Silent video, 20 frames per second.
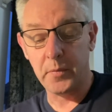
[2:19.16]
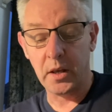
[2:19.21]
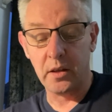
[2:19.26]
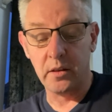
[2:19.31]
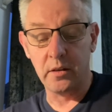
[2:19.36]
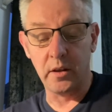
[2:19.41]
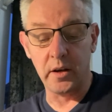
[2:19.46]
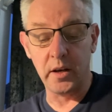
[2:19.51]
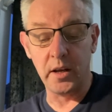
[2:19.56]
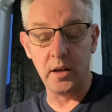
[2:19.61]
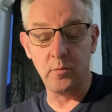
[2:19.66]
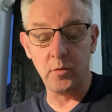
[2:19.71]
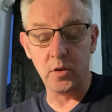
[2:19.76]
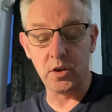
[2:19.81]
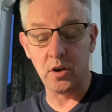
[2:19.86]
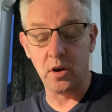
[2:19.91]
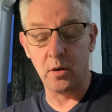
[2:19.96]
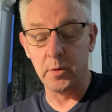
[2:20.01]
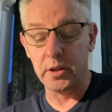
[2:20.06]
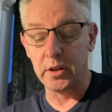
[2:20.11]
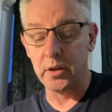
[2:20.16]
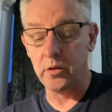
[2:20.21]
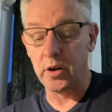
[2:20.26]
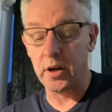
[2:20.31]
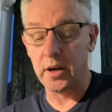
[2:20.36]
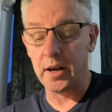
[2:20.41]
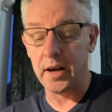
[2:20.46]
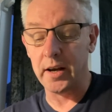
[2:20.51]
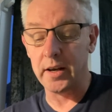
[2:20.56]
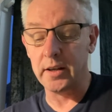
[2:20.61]
The rain was coming down
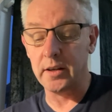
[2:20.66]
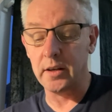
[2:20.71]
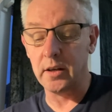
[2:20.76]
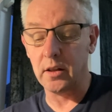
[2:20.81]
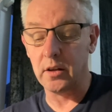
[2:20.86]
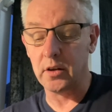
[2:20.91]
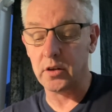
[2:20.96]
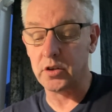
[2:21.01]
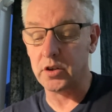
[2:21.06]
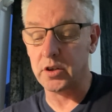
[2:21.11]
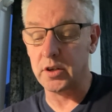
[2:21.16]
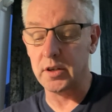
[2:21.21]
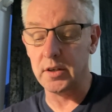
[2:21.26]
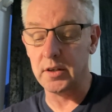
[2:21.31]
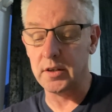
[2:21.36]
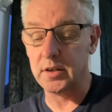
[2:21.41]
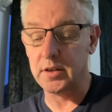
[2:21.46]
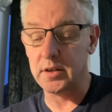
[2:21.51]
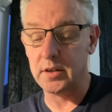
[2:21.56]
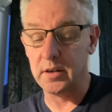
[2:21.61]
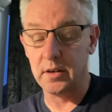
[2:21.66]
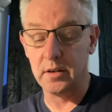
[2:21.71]
in angular sheets